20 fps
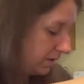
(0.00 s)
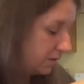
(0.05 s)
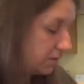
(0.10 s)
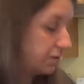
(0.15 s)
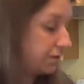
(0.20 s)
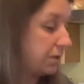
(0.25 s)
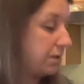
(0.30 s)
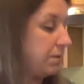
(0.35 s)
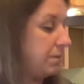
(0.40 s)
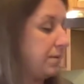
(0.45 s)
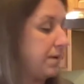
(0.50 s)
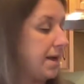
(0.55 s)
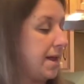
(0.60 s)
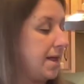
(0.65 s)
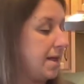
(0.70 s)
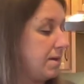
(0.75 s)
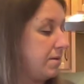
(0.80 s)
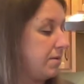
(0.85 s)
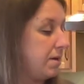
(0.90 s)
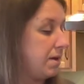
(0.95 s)
So
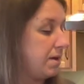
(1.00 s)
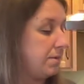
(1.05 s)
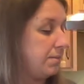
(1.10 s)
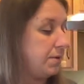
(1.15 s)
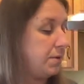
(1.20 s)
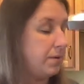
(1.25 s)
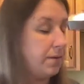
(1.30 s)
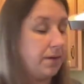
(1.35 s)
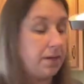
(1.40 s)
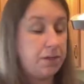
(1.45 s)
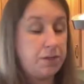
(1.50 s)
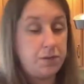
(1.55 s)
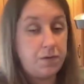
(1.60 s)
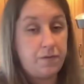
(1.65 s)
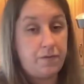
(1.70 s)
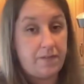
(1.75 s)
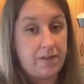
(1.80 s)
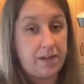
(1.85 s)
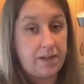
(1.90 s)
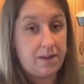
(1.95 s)
now I'm going to
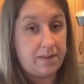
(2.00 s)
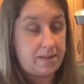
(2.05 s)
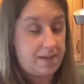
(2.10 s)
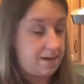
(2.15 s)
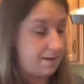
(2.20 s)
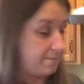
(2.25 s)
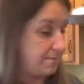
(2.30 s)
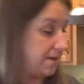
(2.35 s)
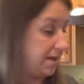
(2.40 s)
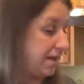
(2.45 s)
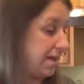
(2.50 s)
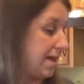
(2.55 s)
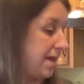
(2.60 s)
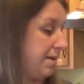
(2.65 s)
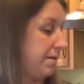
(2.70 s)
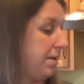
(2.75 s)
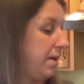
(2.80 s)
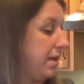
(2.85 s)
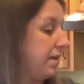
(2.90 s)
feed them again.